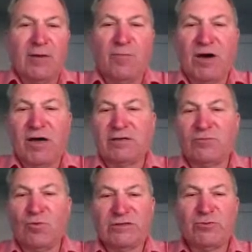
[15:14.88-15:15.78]

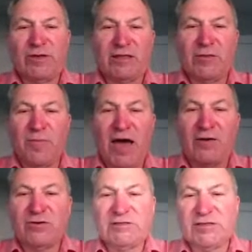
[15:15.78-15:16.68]
but once we get the
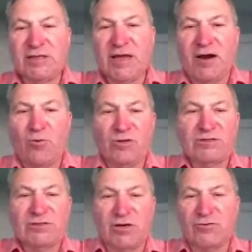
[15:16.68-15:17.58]
batteries in there, we'll
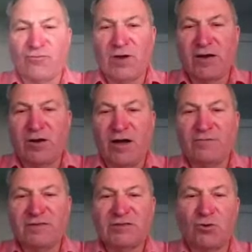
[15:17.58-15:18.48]
start to run it
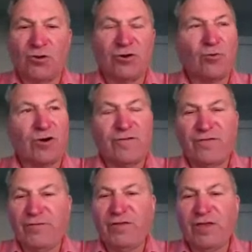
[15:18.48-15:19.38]
off of solar. We're at
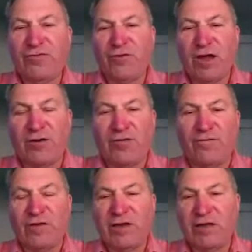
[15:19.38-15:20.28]

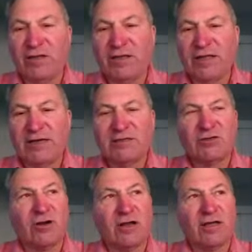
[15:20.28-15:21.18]
5,300 feet in the
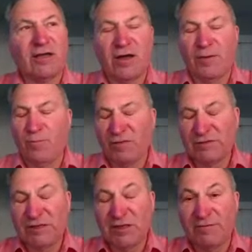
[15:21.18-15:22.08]
desert,
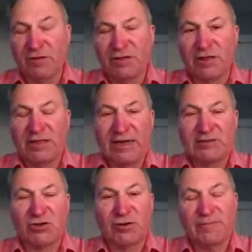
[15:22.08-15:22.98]
above sea level in the
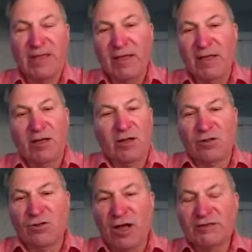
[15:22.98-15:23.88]
desert.
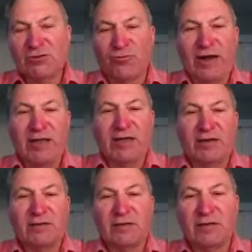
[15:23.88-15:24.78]
Lots of
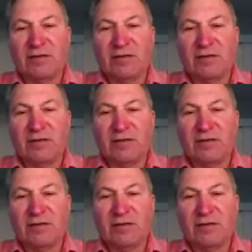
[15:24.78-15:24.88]
radiant